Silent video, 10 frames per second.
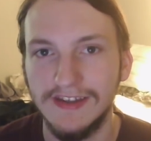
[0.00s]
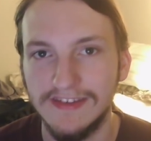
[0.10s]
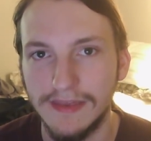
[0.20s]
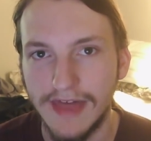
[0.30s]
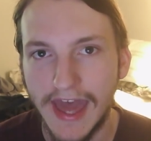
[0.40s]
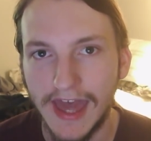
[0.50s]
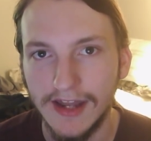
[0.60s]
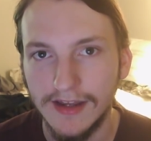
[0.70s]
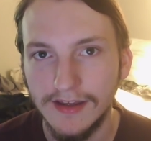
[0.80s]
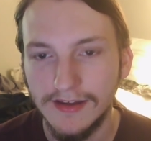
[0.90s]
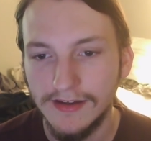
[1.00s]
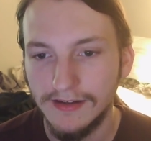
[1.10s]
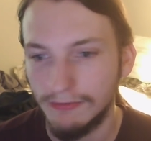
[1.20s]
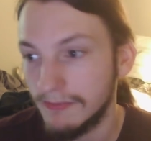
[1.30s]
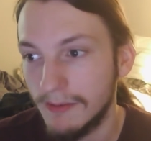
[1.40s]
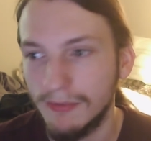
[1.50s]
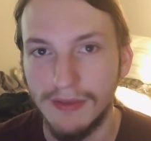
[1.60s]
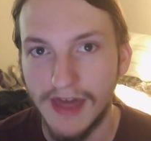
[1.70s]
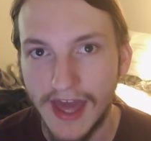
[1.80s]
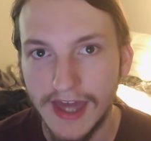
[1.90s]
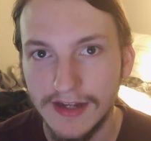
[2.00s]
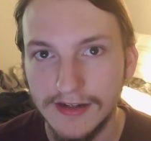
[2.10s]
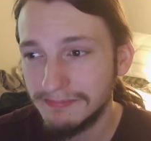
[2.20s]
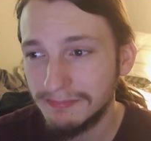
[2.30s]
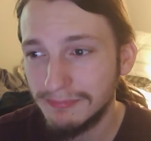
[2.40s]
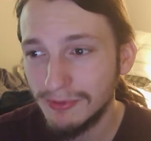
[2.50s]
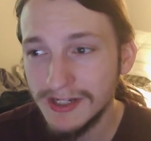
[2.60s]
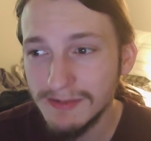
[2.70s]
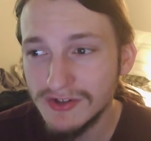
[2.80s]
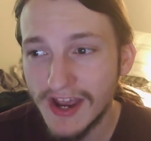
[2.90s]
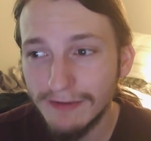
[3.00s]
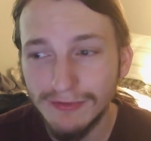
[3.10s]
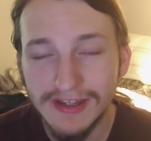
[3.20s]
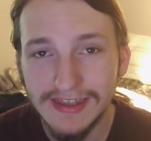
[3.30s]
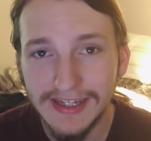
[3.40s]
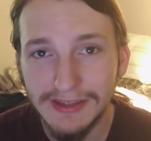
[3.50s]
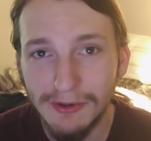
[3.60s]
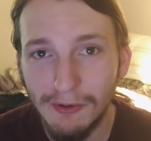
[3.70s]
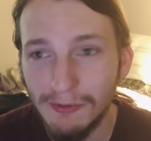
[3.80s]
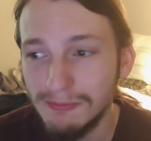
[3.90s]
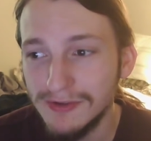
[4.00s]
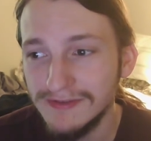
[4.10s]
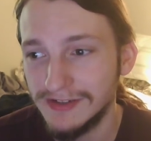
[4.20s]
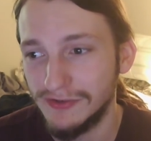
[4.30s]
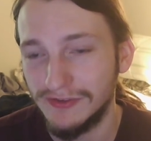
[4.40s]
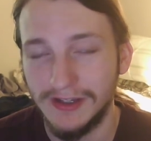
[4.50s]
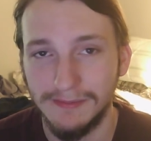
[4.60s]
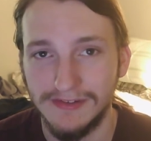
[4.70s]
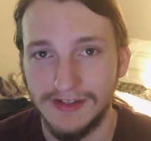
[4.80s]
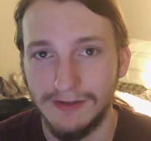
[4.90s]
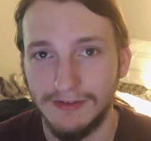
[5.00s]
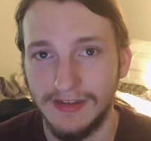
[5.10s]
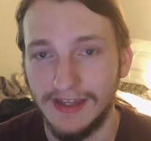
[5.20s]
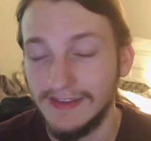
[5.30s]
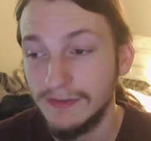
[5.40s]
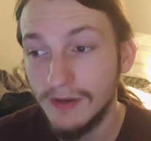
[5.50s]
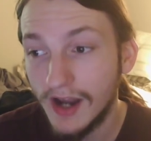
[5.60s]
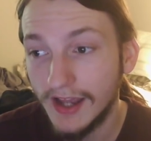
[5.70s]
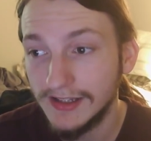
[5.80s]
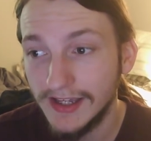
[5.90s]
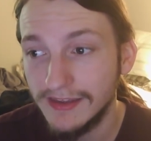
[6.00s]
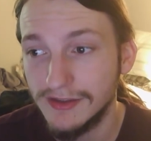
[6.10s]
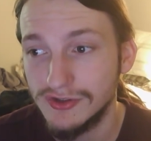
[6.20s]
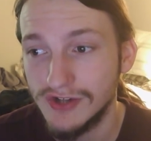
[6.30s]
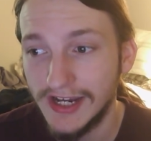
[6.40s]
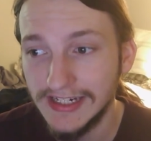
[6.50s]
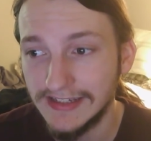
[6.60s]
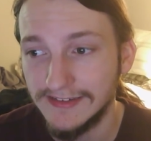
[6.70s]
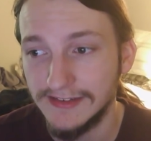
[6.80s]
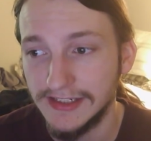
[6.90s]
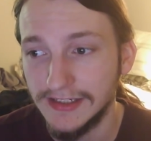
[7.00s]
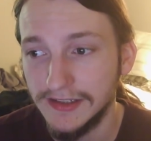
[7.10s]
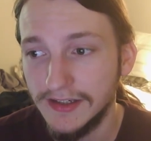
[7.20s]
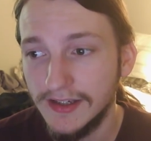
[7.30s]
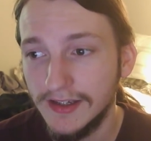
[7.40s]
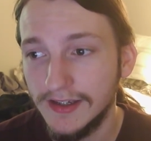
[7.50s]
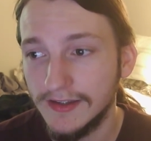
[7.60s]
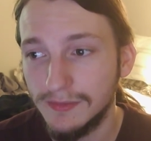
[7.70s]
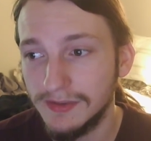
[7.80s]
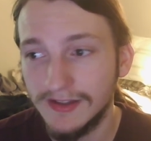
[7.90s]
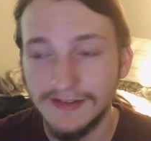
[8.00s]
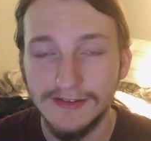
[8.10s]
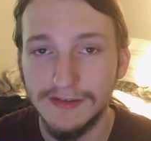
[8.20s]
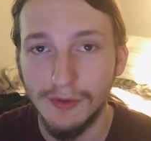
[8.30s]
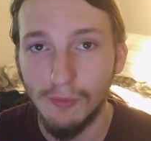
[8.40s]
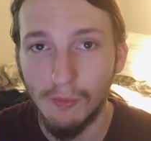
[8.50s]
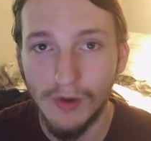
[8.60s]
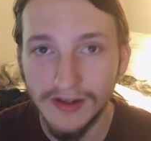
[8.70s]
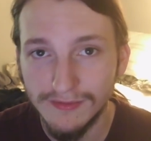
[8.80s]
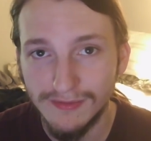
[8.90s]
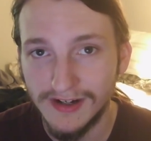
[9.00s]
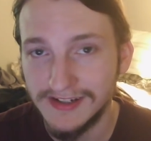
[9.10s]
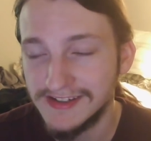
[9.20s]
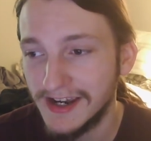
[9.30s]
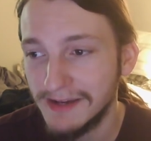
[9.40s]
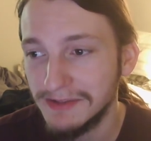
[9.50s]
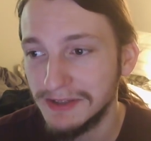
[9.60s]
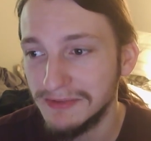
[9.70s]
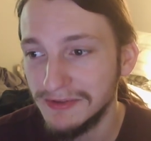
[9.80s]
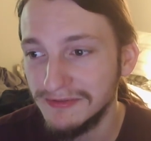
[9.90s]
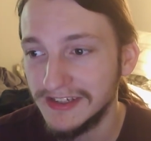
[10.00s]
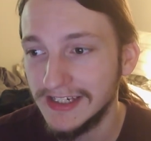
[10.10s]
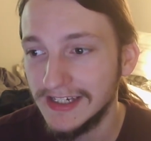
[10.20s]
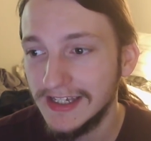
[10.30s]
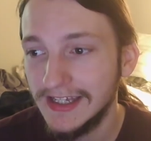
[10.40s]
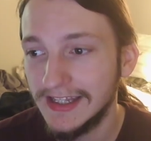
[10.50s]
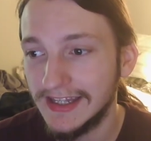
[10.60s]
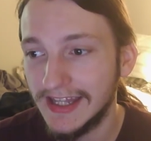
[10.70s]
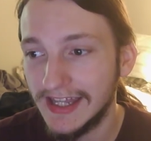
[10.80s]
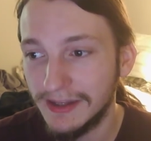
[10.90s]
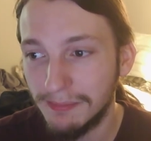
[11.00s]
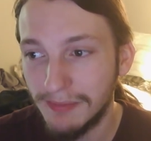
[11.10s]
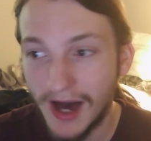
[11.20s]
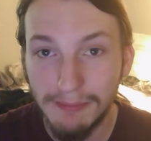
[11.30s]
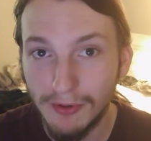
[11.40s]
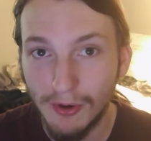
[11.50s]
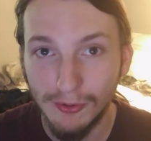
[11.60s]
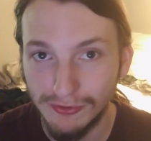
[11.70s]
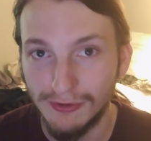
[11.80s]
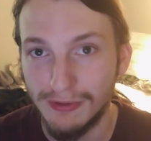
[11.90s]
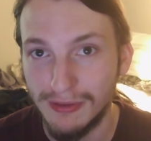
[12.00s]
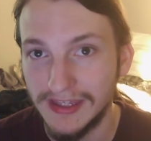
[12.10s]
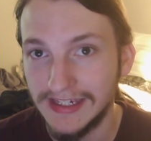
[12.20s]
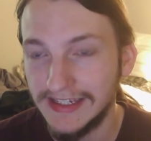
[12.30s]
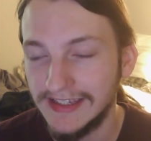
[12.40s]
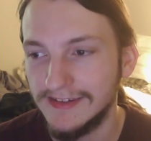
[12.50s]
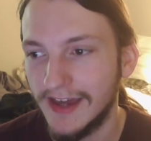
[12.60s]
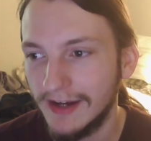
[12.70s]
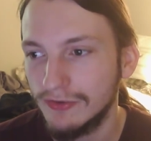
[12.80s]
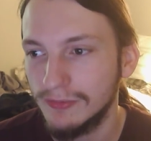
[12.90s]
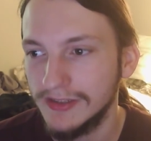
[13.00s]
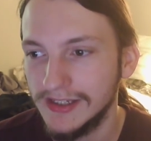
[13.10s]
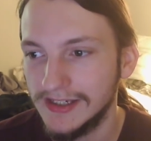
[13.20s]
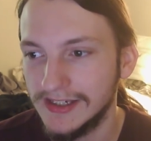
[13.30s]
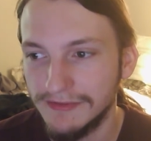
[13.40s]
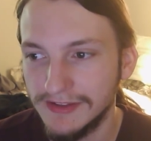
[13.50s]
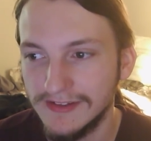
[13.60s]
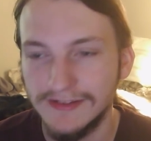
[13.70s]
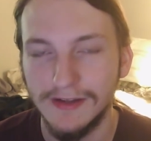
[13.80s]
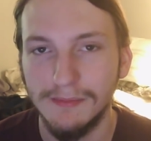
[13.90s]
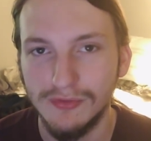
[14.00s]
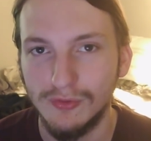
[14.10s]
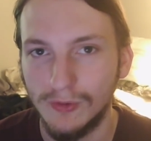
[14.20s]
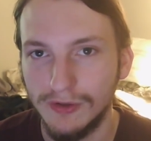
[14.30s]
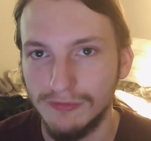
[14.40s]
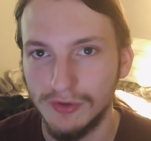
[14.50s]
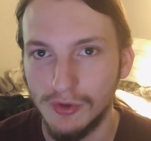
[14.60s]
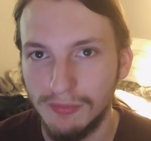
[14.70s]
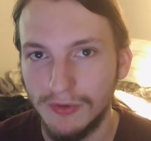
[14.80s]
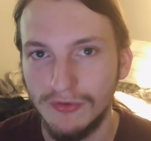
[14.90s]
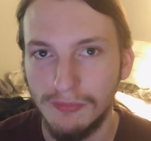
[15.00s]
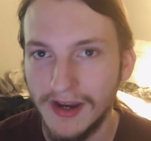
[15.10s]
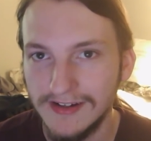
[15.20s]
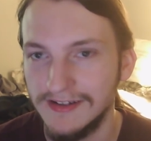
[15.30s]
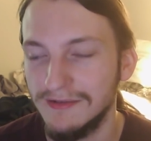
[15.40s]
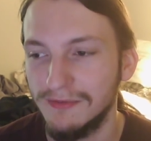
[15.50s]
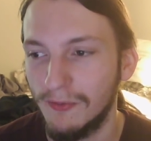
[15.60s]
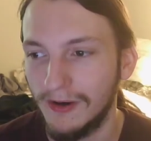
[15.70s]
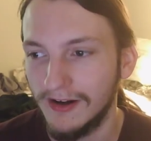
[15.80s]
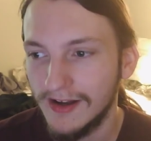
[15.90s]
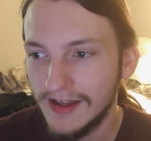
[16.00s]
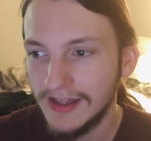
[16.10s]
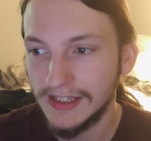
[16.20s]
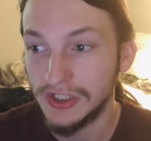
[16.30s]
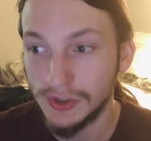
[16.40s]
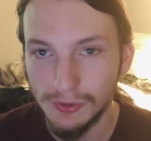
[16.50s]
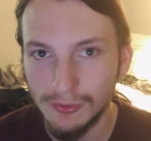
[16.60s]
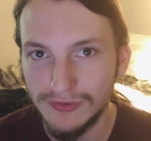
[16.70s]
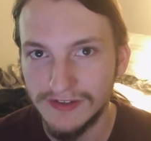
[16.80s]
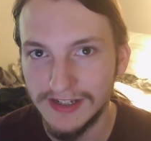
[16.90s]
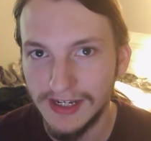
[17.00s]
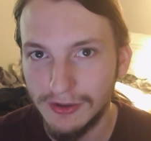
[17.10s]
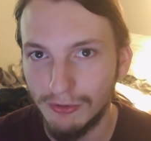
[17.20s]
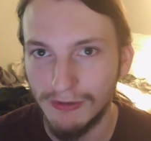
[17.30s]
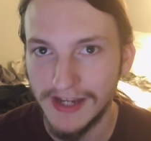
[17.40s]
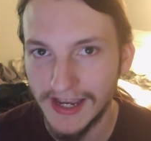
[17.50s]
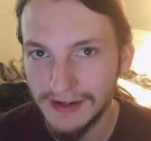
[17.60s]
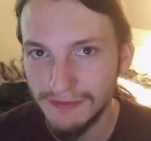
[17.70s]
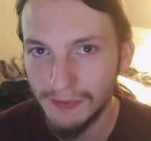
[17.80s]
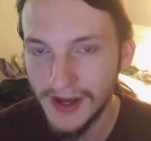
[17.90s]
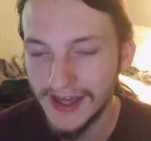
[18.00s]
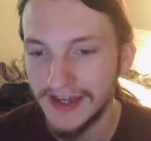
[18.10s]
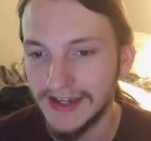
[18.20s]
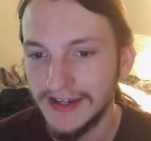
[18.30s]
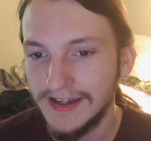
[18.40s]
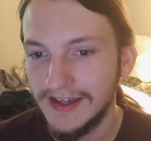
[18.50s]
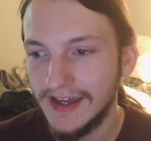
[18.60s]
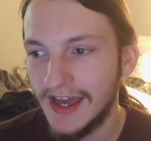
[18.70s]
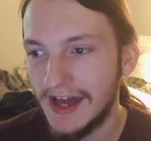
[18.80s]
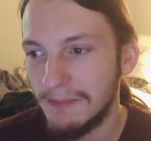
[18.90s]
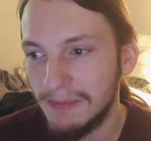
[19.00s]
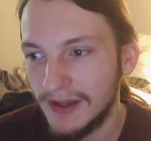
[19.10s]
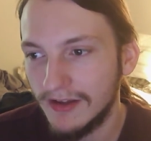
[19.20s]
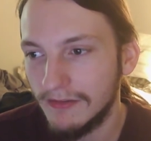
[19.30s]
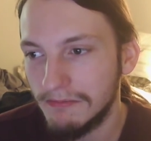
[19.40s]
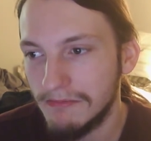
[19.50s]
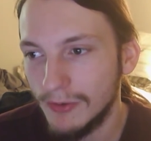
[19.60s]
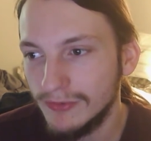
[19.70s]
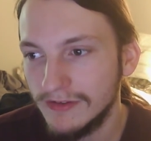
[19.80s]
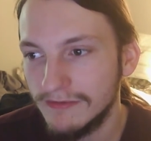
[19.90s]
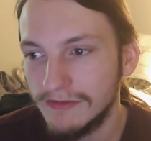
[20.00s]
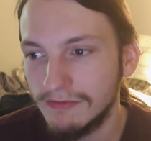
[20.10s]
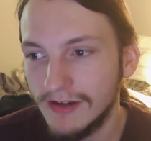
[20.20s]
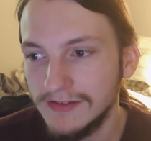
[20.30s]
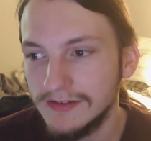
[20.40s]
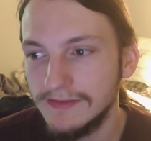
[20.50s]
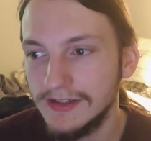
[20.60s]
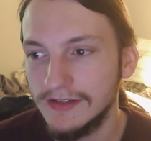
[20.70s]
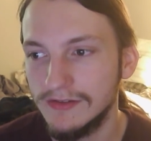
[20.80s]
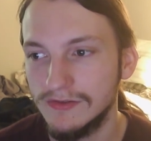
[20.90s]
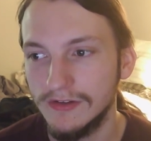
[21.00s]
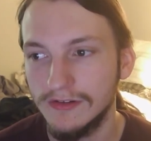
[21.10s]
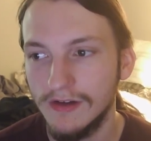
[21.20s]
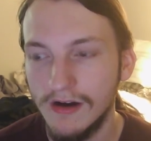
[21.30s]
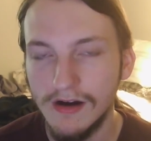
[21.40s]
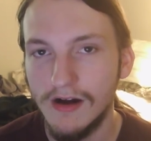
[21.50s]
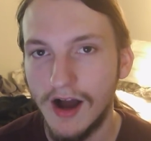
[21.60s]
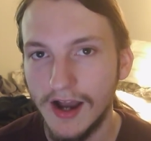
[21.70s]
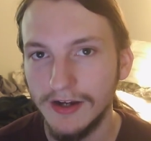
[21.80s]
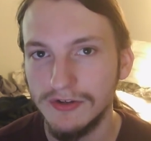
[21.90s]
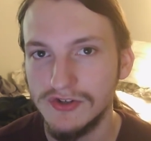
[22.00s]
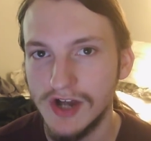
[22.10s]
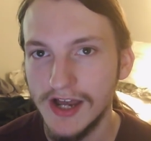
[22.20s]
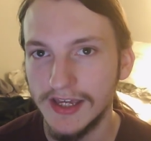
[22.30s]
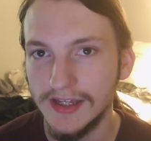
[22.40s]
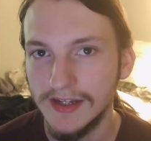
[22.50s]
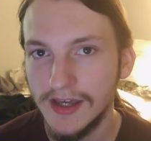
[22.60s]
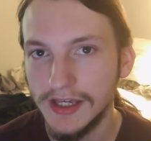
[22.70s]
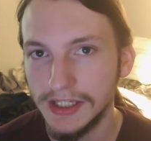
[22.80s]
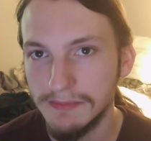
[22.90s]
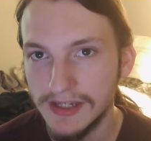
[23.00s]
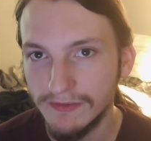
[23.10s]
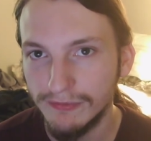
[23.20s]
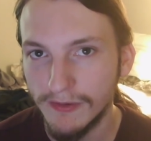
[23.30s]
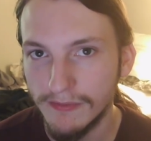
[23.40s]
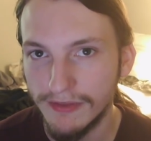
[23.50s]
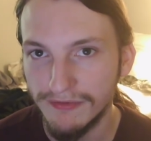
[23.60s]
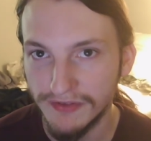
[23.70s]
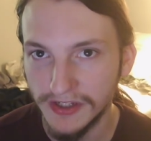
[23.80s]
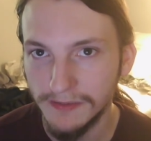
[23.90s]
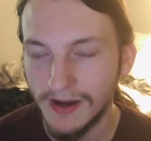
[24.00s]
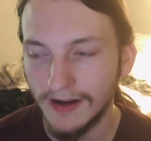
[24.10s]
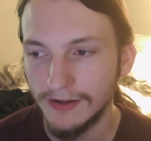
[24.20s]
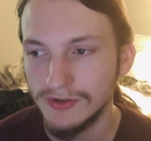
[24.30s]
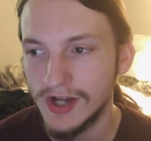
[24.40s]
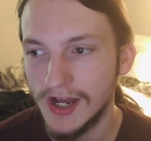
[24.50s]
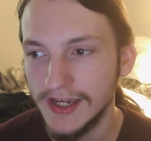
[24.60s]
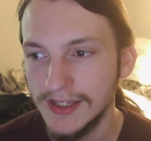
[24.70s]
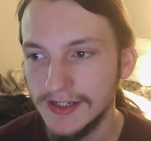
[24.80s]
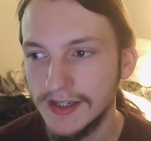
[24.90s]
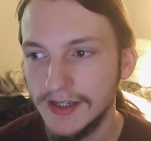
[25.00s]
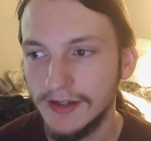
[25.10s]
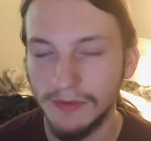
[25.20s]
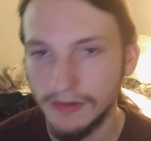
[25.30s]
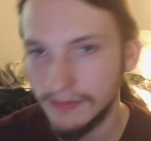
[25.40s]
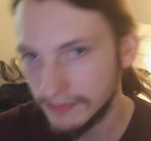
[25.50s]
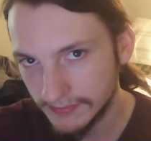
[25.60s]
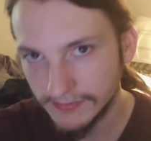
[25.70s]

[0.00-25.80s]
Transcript: it's that. Remember that? Pretty much everything in the whole movie just comes down to that. That's why I like the Shining scene, is because it's the one fucking time in the movie that the pop culture thing is actually given some sort of new perspective or used in a creative way. But most of the rest of it is just, oh, Iron Giant, you mean from the film Iron Giant? Well,